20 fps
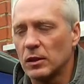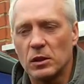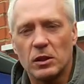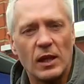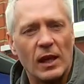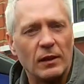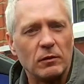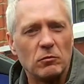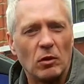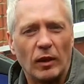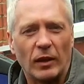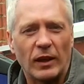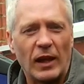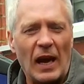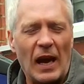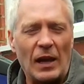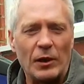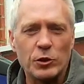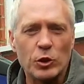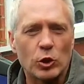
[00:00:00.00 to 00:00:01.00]
Again, I
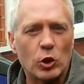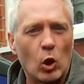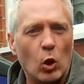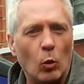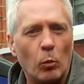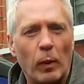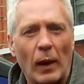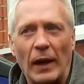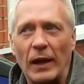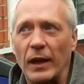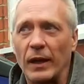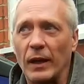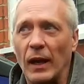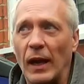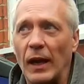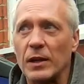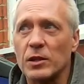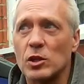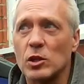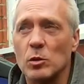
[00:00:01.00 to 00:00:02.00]
can't just go buying
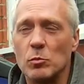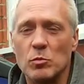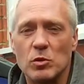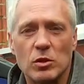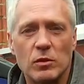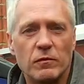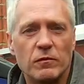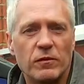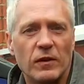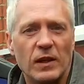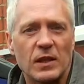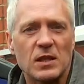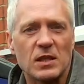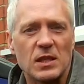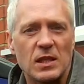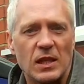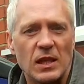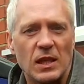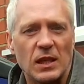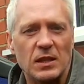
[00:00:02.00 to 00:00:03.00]
items and
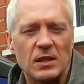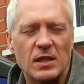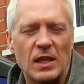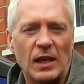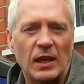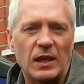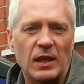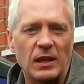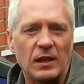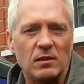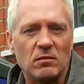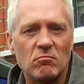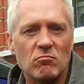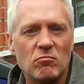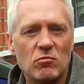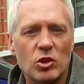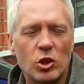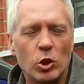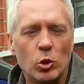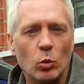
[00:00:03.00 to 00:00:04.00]
fixing it and taking
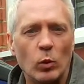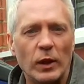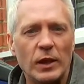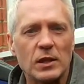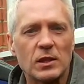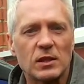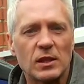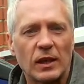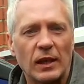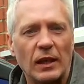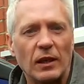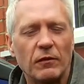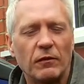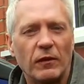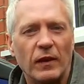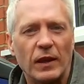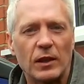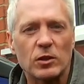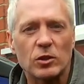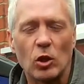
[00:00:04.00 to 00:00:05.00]
2 weeks to get it
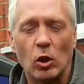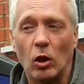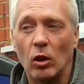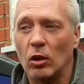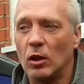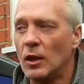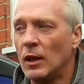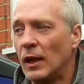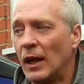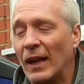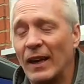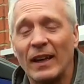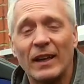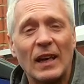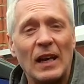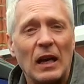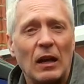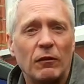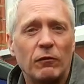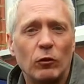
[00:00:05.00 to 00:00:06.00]
fixed, and I
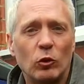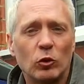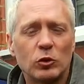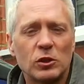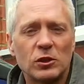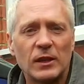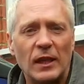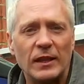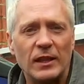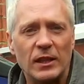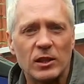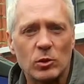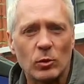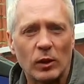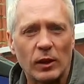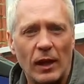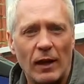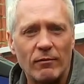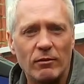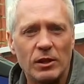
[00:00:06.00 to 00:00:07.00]
can't afford to send it to a
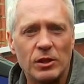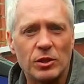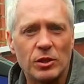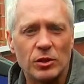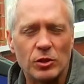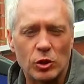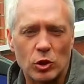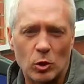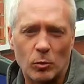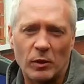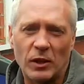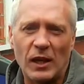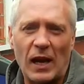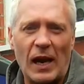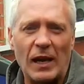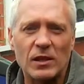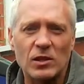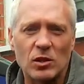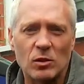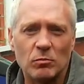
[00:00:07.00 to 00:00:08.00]
garage, and some of the
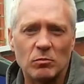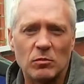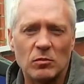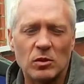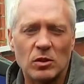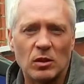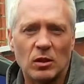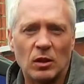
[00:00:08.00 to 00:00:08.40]
items